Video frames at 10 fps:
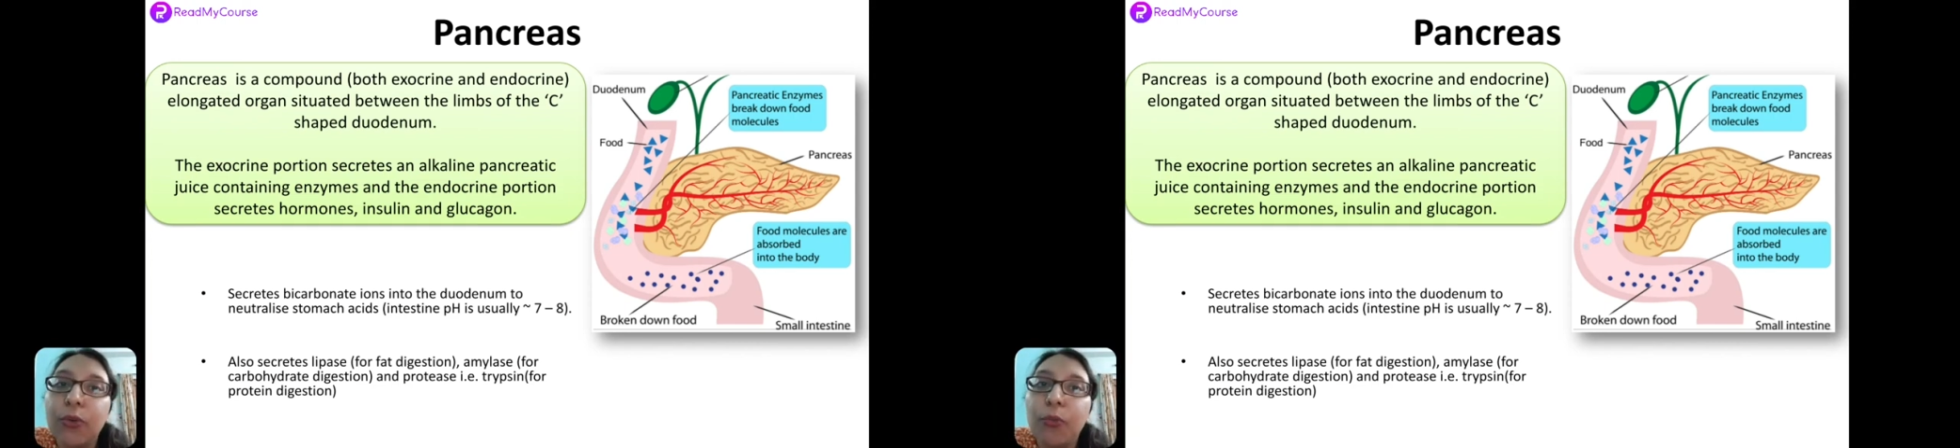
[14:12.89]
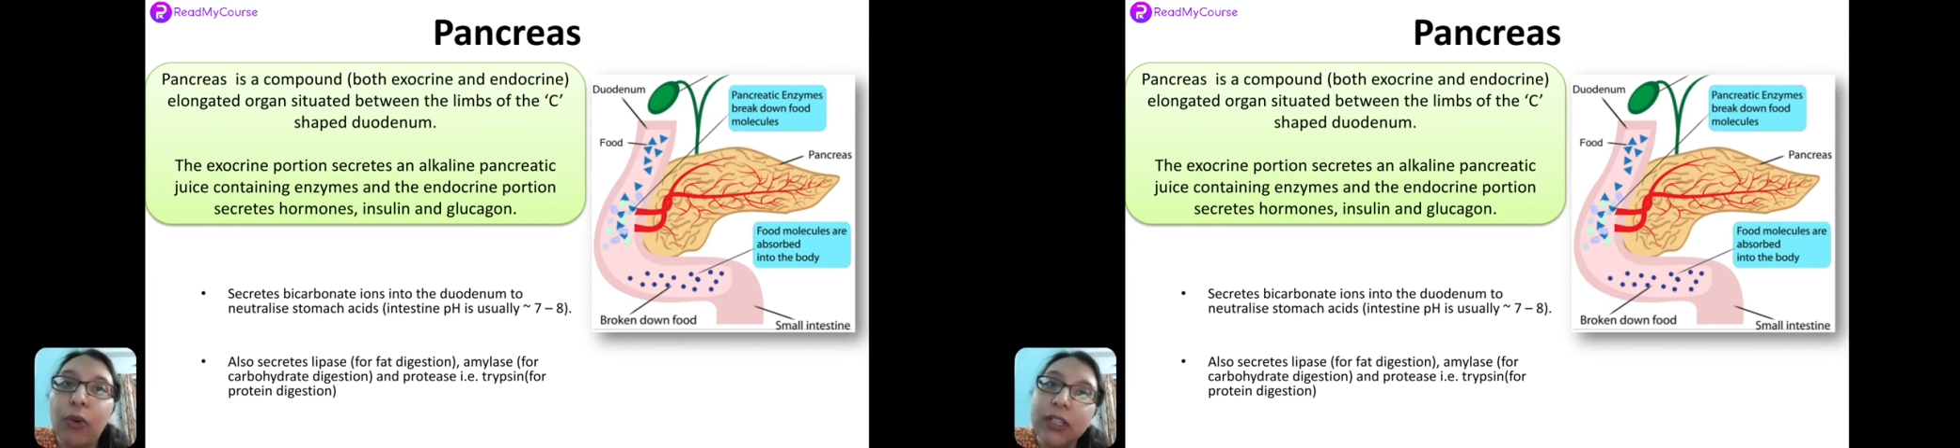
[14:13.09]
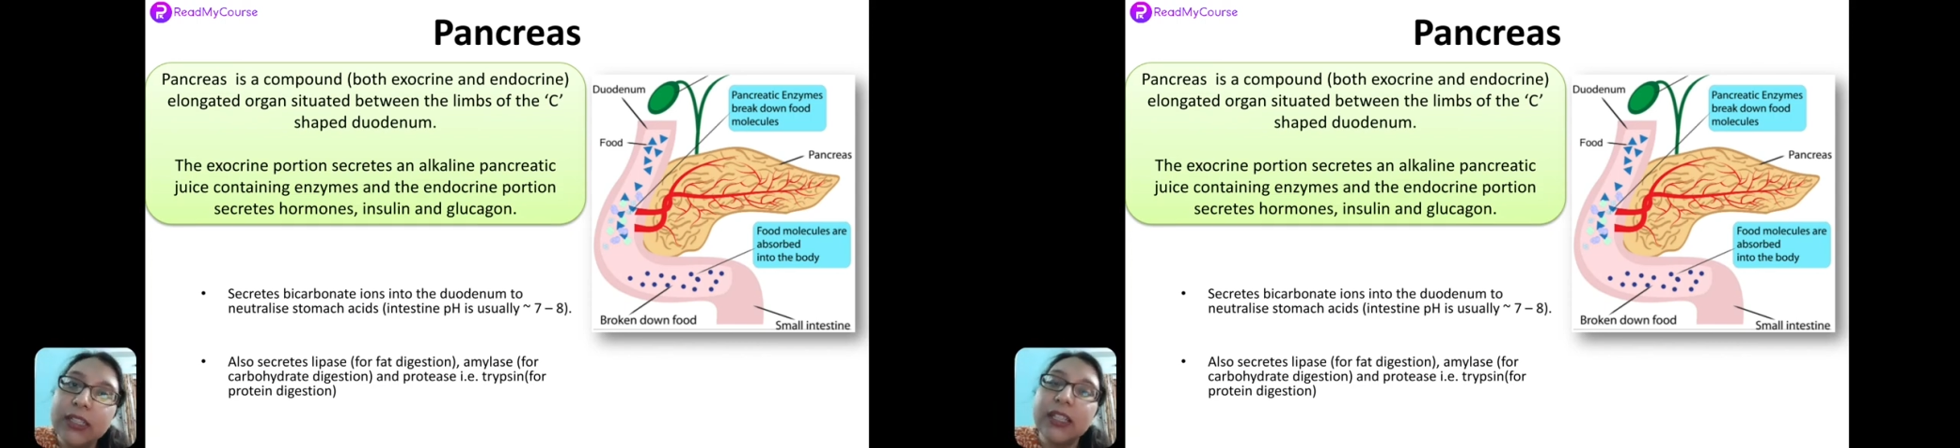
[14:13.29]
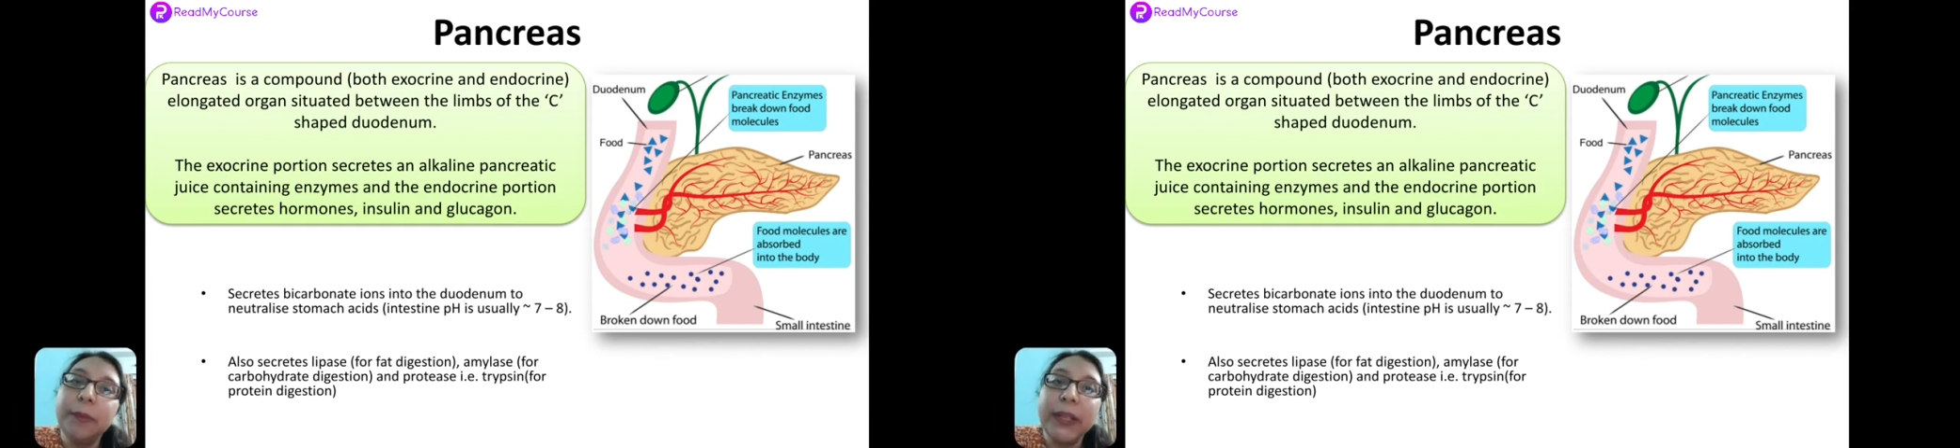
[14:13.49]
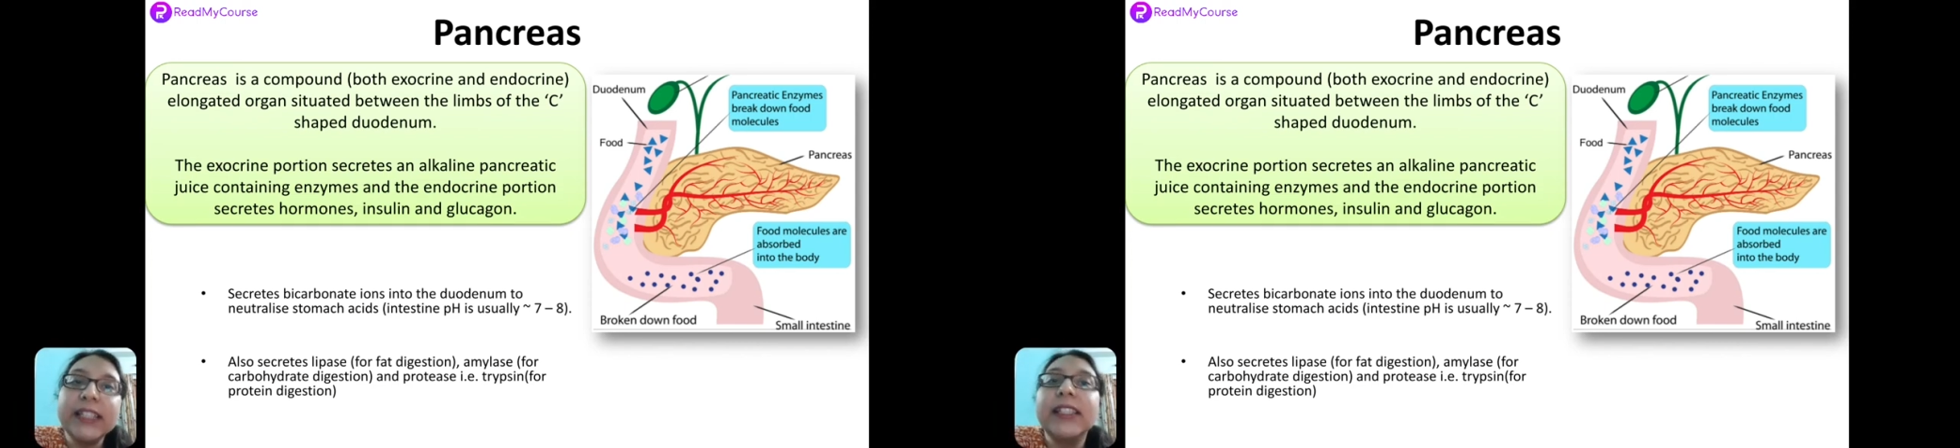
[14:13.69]
what is the
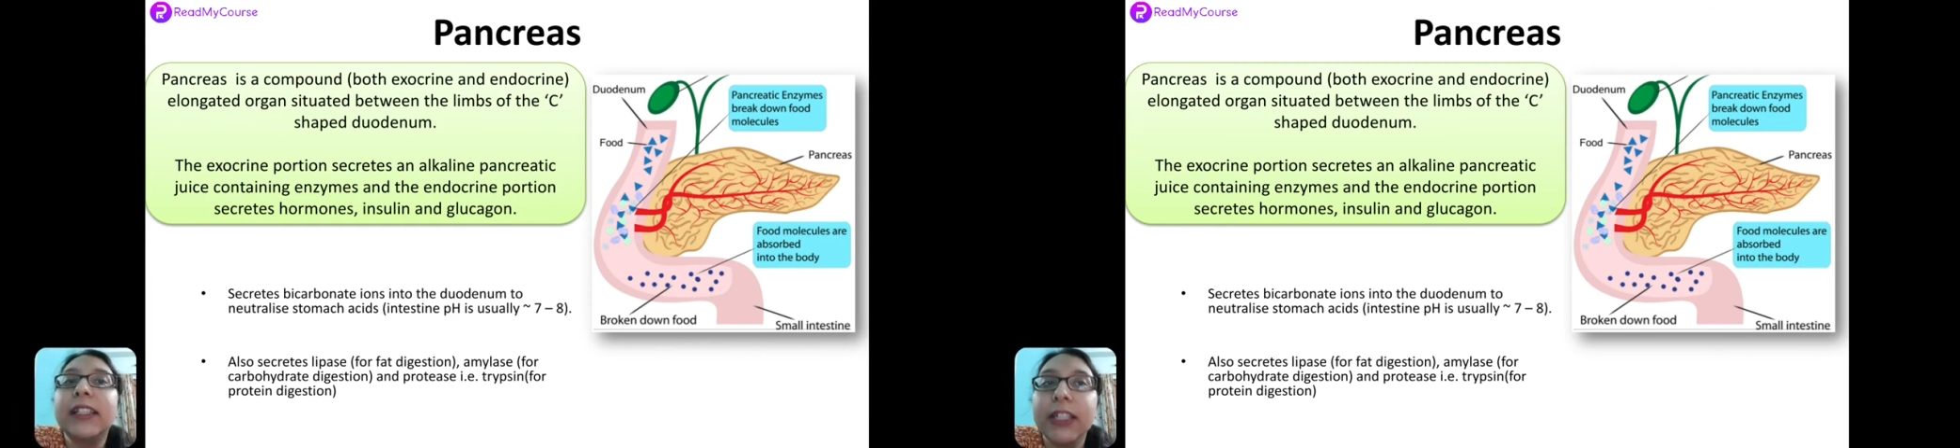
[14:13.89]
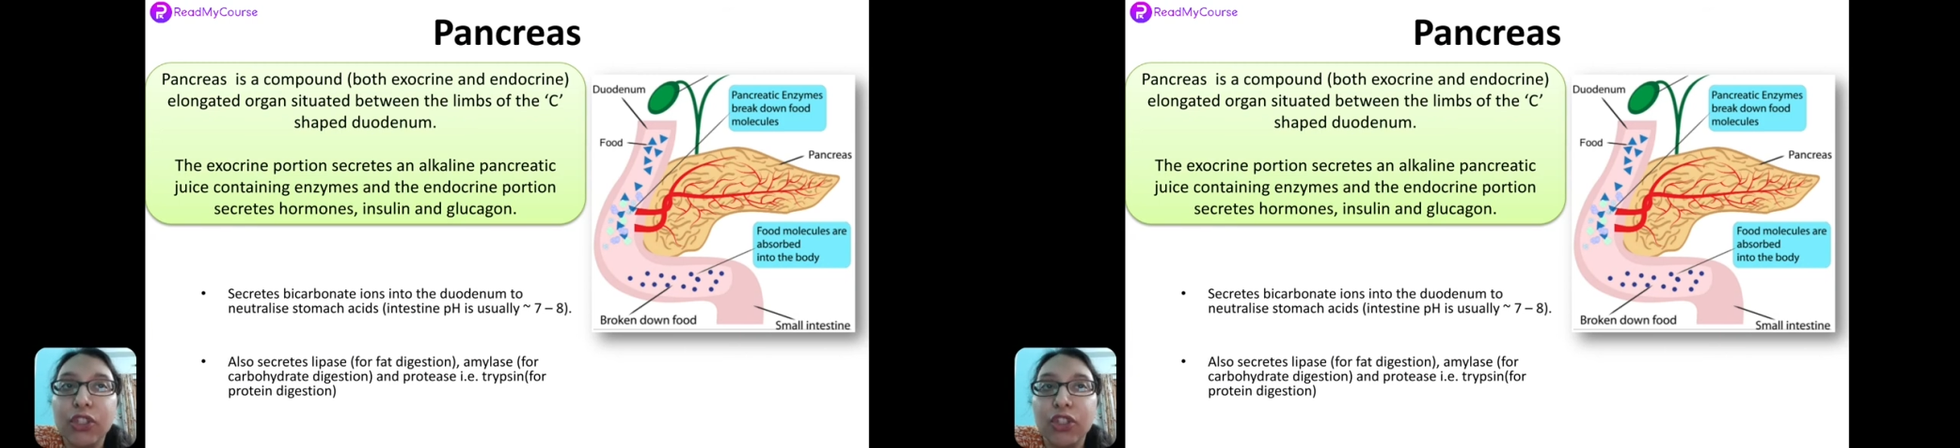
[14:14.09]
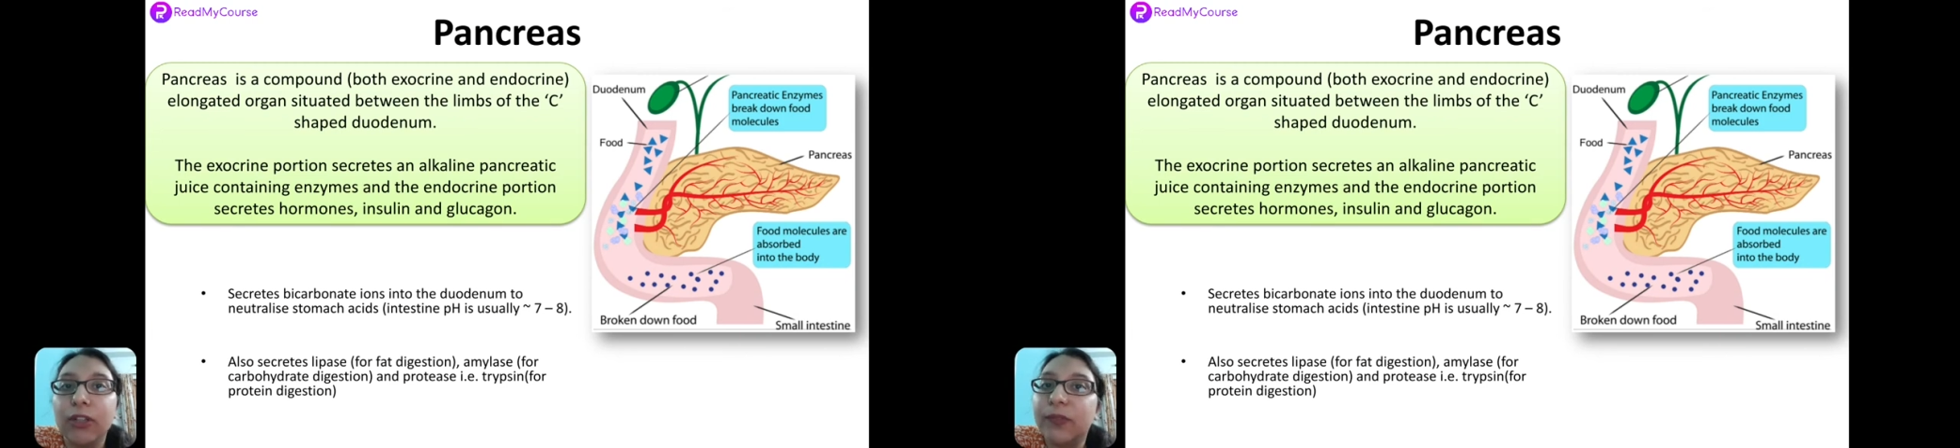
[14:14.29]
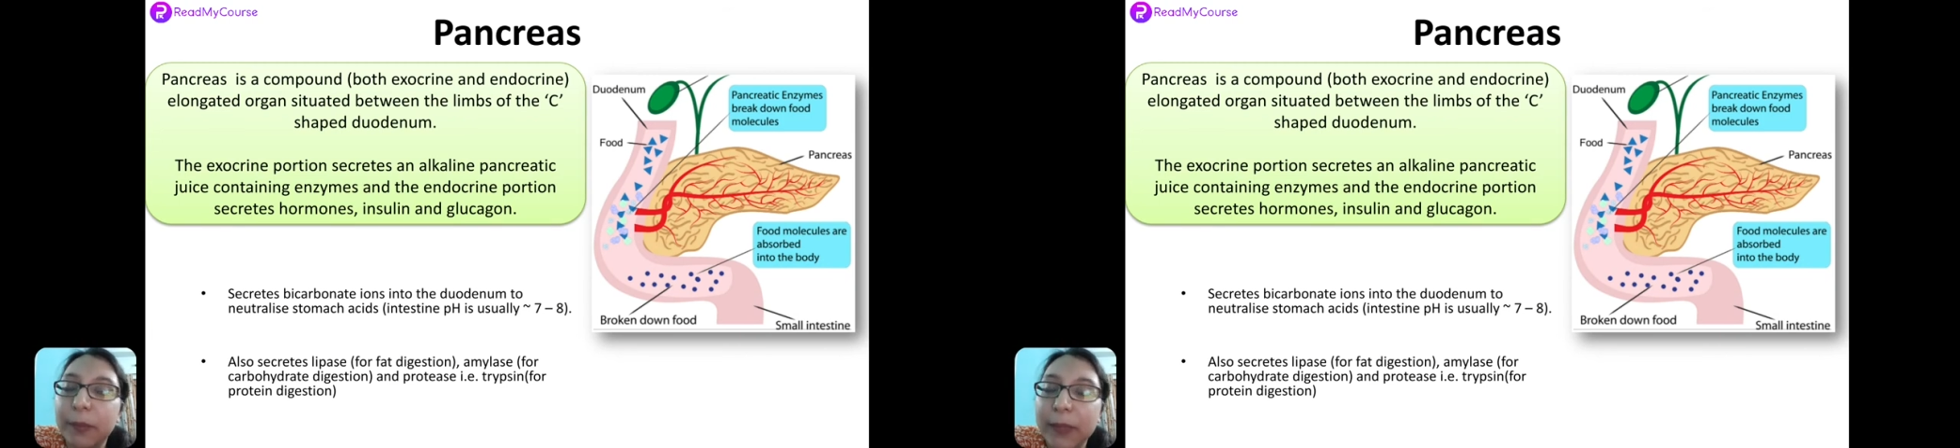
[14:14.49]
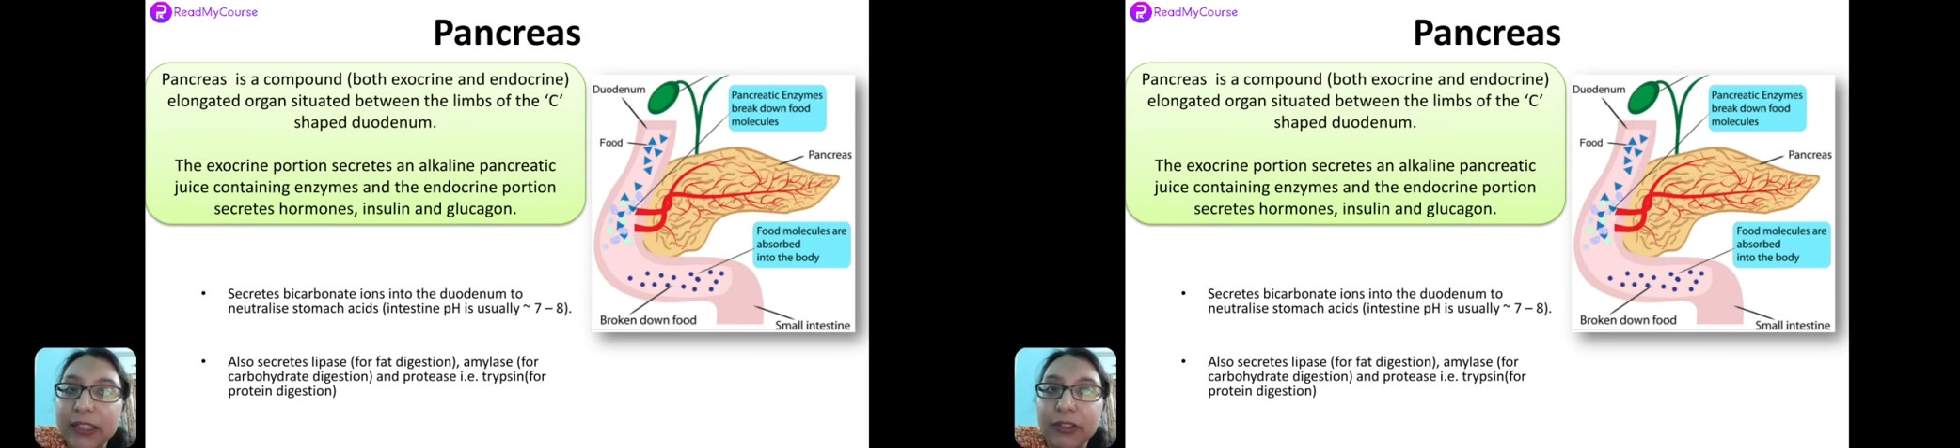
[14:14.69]
main secretion of the
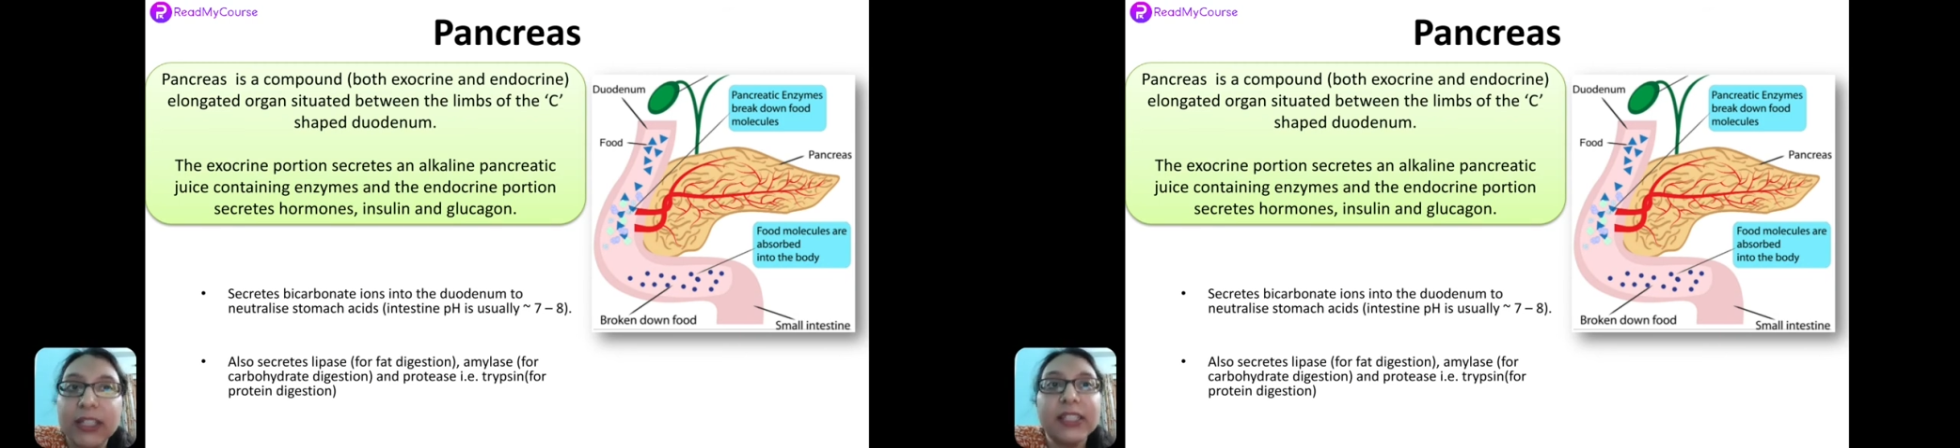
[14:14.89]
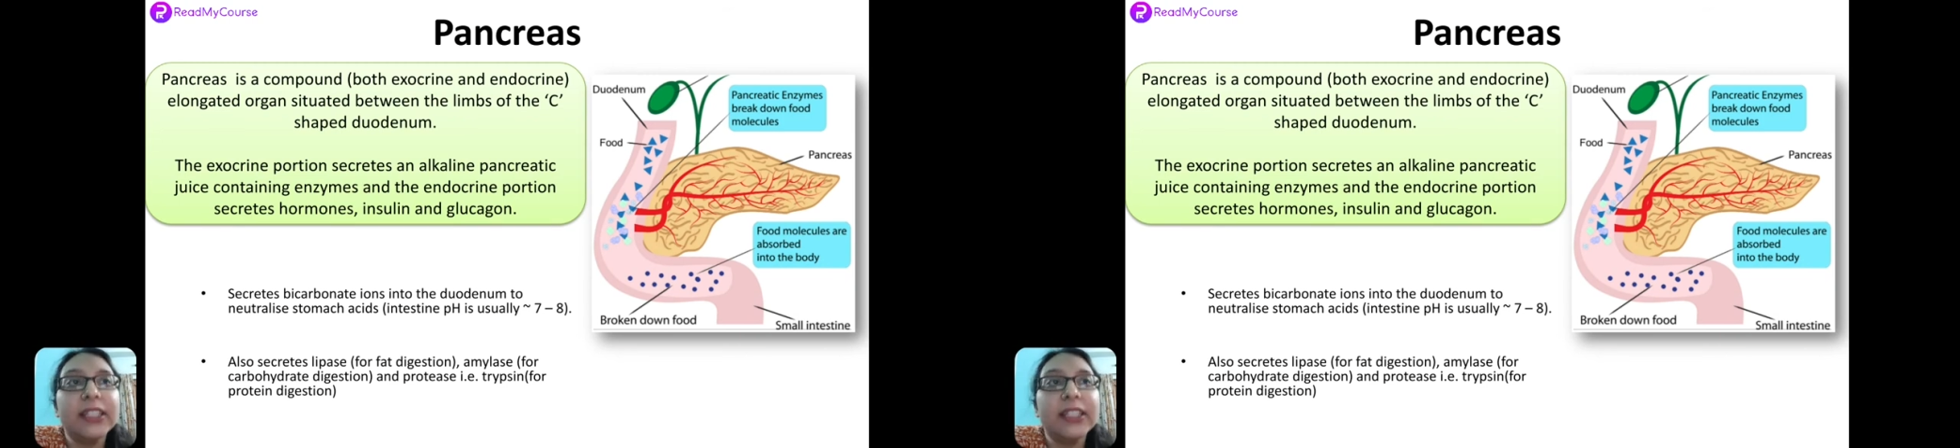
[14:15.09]
pancreas?